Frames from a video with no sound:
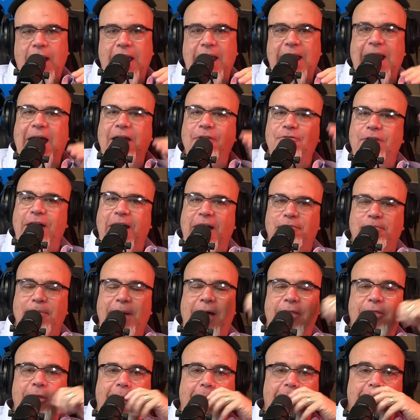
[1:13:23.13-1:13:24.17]
And I drive
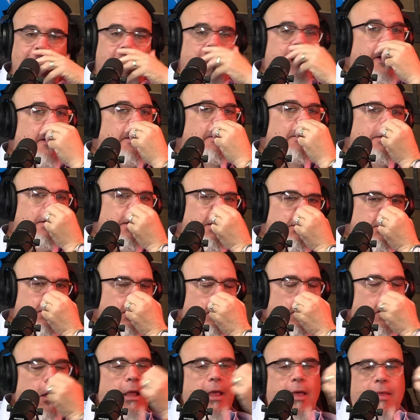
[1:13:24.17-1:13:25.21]
by there during hunting
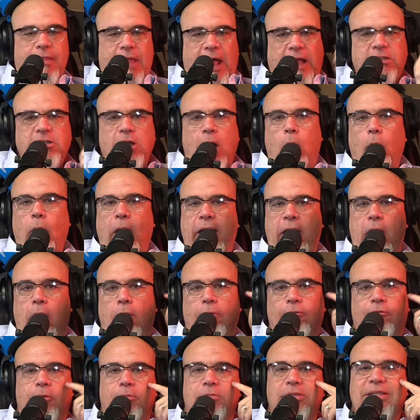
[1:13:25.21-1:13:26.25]
season. That's our way
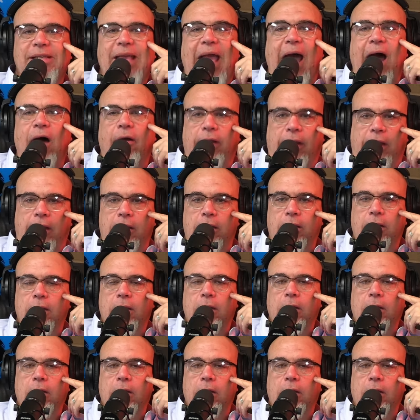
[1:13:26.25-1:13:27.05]
home from scouting.